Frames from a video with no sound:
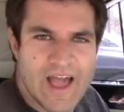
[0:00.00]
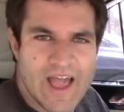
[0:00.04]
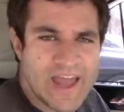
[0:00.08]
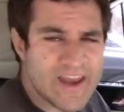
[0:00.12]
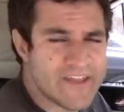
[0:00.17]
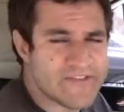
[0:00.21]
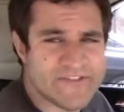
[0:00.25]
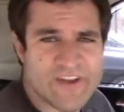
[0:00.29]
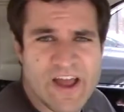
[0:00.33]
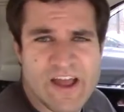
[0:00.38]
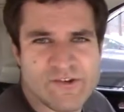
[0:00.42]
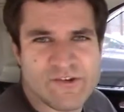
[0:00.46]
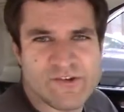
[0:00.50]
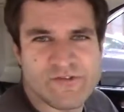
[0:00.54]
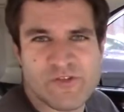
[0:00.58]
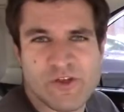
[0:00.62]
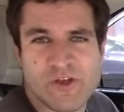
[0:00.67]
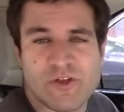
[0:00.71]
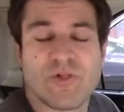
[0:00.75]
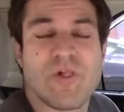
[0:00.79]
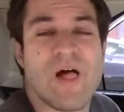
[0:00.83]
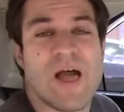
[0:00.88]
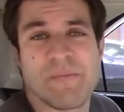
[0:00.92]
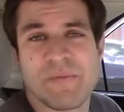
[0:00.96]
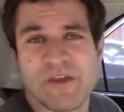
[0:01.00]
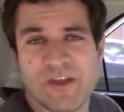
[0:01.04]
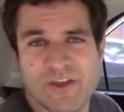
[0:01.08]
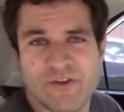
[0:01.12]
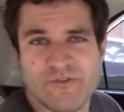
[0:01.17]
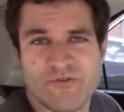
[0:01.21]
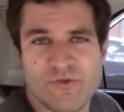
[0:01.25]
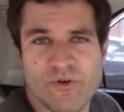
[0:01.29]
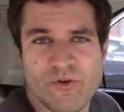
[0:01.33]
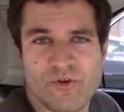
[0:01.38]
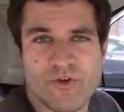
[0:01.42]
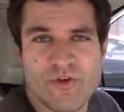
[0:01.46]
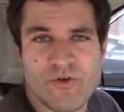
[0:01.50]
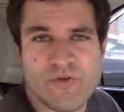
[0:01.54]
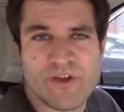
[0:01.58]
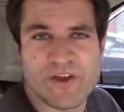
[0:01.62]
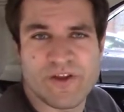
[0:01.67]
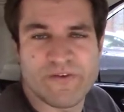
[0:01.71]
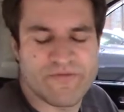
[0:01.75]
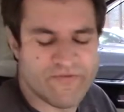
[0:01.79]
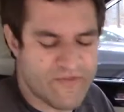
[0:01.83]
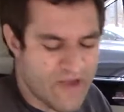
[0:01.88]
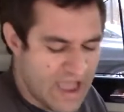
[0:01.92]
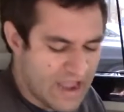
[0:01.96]
And it's not just the climate control you can
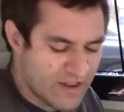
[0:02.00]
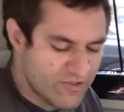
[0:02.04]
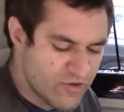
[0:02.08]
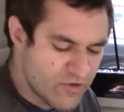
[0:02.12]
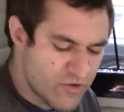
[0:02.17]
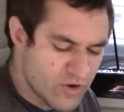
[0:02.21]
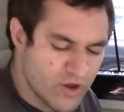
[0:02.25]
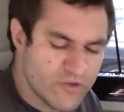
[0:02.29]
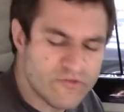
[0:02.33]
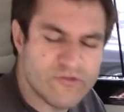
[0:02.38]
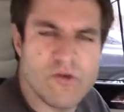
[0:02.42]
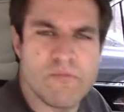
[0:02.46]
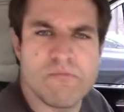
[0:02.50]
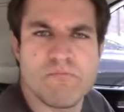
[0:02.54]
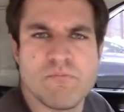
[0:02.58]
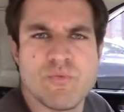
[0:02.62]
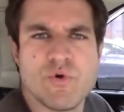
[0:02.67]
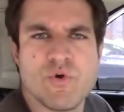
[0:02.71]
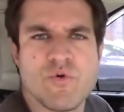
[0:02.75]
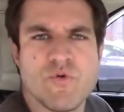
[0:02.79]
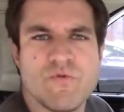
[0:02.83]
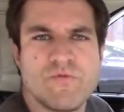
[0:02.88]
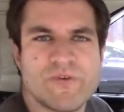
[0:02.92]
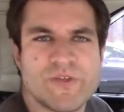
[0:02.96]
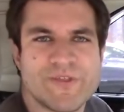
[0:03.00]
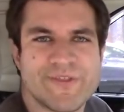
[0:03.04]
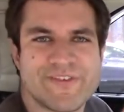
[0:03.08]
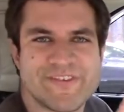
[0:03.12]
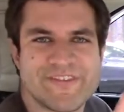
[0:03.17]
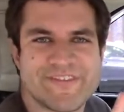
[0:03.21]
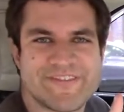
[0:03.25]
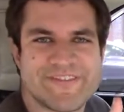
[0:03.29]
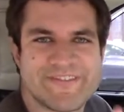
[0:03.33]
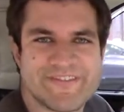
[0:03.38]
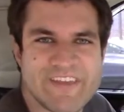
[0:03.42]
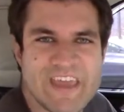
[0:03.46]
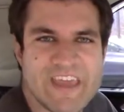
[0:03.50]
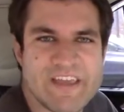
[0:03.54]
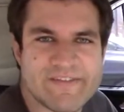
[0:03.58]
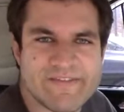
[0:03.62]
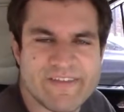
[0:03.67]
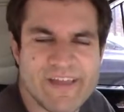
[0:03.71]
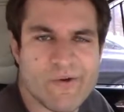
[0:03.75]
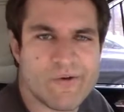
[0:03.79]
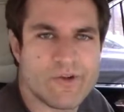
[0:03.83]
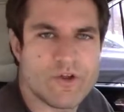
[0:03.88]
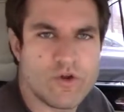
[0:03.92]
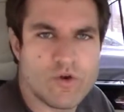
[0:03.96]
affect, you can also move the seats.
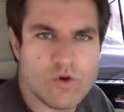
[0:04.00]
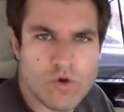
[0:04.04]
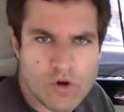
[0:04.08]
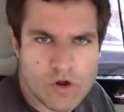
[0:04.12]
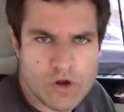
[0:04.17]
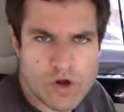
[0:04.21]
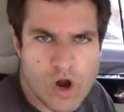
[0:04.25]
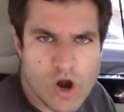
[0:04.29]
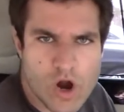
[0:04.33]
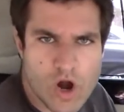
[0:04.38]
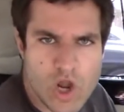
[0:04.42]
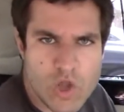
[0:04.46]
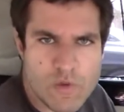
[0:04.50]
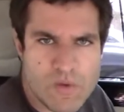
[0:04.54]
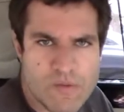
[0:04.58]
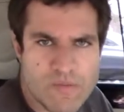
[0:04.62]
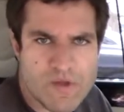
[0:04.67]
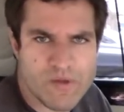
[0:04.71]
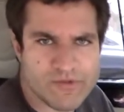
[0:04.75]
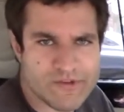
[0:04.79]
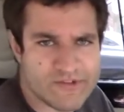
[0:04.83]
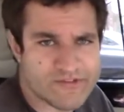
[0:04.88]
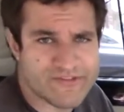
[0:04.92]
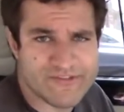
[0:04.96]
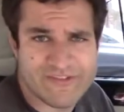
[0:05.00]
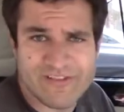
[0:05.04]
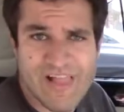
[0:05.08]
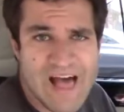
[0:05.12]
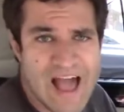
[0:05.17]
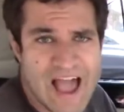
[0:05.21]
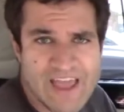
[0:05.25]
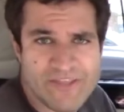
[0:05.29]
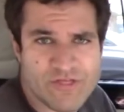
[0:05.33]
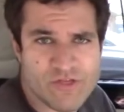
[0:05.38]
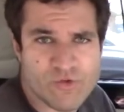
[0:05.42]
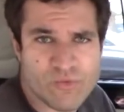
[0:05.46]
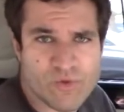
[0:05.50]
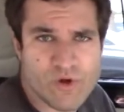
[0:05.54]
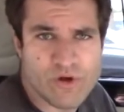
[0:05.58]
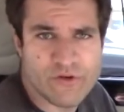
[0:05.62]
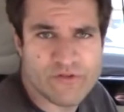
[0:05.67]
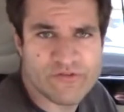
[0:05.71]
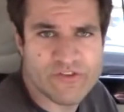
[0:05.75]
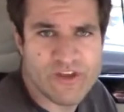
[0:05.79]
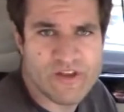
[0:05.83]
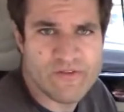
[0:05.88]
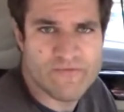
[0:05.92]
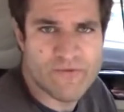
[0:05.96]
Now in your car, you might be able to slide the rear
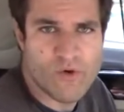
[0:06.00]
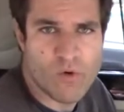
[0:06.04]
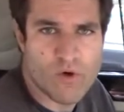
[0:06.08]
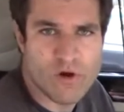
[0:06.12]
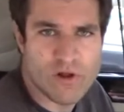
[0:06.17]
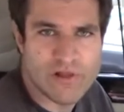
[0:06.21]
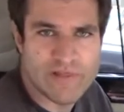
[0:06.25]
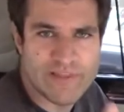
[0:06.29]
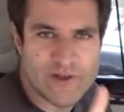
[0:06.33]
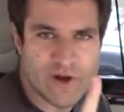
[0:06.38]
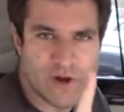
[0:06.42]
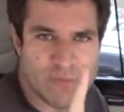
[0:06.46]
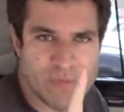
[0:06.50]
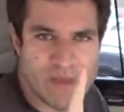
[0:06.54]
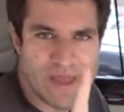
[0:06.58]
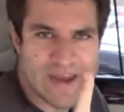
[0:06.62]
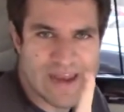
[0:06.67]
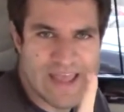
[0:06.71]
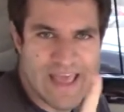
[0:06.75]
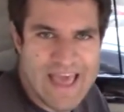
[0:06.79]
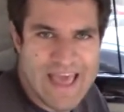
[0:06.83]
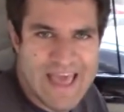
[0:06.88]
seat forward a little bit.